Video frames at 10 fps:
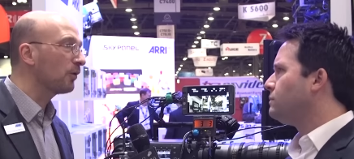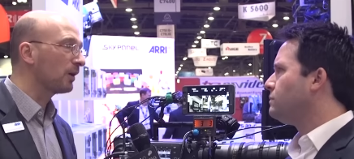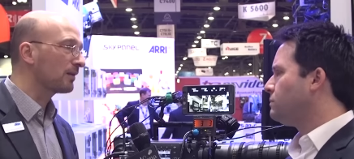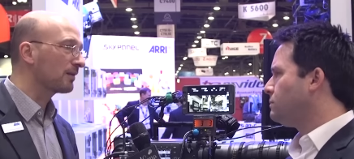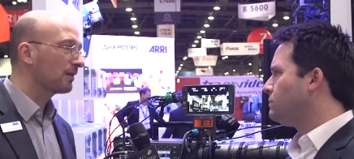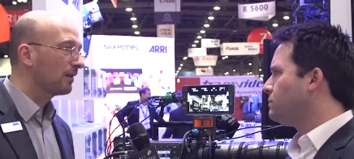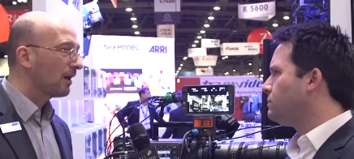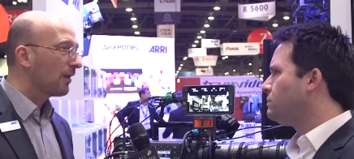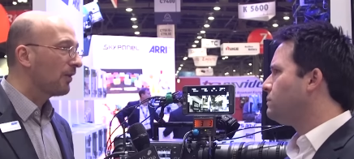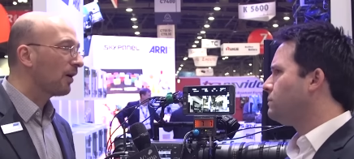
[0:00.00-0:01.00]
Speaker 1: new ones.
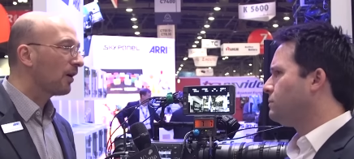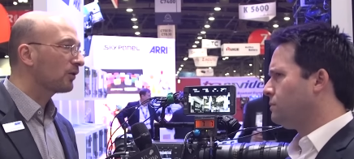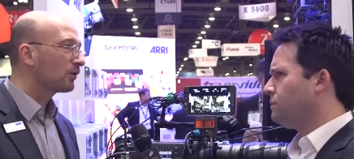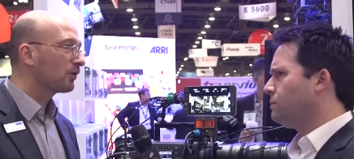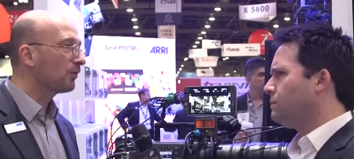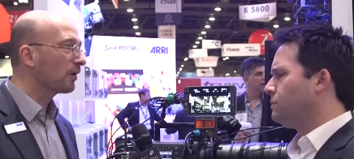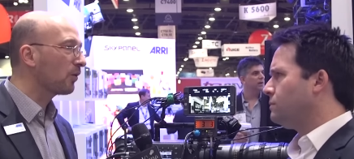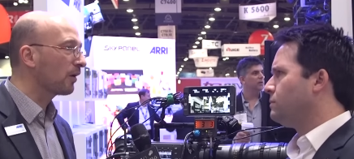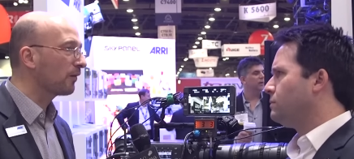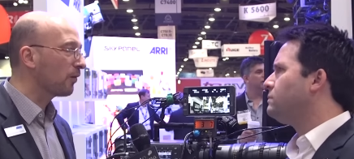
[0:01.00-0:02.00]
There are two
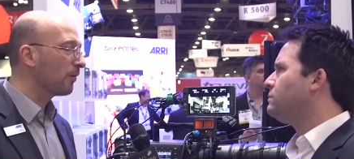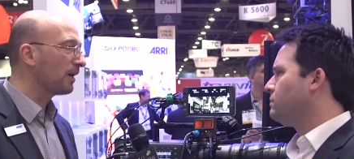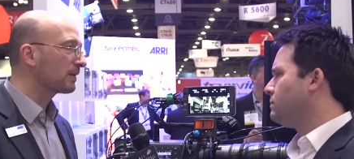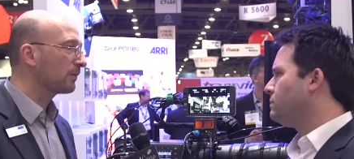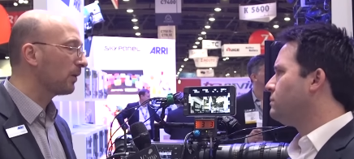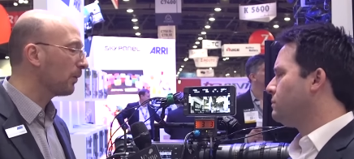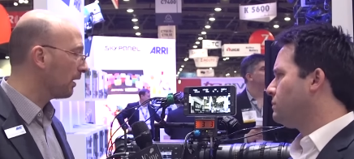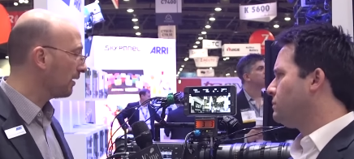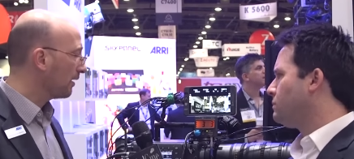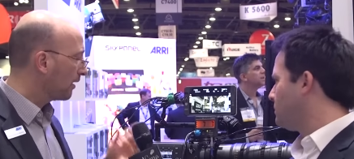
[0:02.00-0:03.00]
recording formats where we